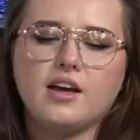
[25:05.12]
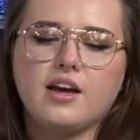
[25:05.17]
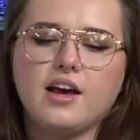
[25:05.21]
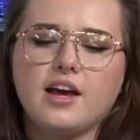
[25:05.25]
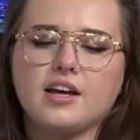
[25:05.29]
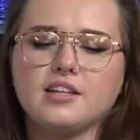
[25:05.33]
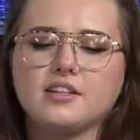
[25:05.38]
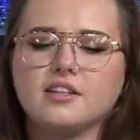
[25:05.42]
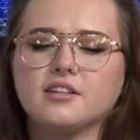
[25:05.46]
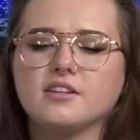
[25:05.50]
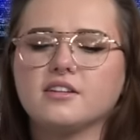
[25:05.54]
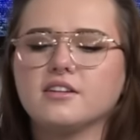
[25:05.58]

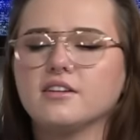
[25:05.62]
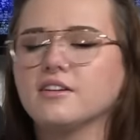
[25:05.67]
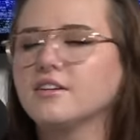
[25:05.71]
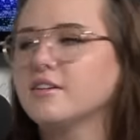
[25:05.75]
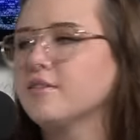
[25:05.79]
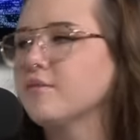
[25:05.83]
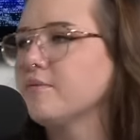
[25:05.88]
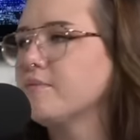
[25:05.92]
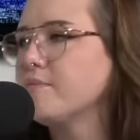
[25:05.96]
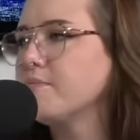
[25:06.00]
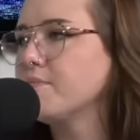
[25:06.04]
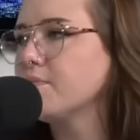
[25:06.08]
And should I take it
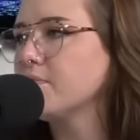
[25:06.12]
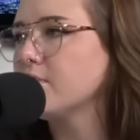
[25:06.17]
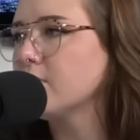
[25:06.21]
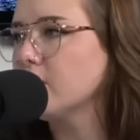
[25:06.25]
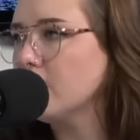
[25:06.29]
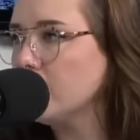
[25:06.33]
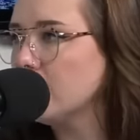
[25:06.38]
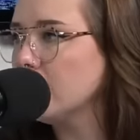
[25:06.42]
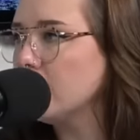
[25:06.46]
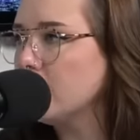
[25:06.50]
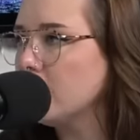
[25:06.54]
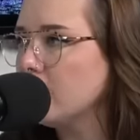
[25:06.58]
too?
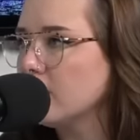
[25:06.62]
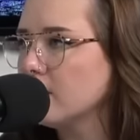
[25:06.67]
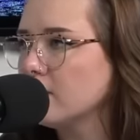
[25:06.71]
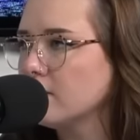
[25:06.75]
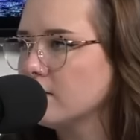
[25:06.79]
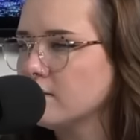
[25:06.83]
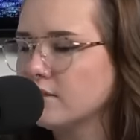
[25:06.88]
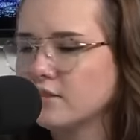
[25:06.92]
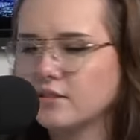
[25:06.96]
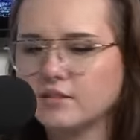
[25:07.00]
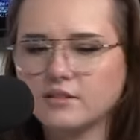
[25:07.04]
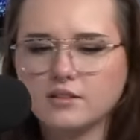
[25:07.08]
Yeah, yeah. Okay.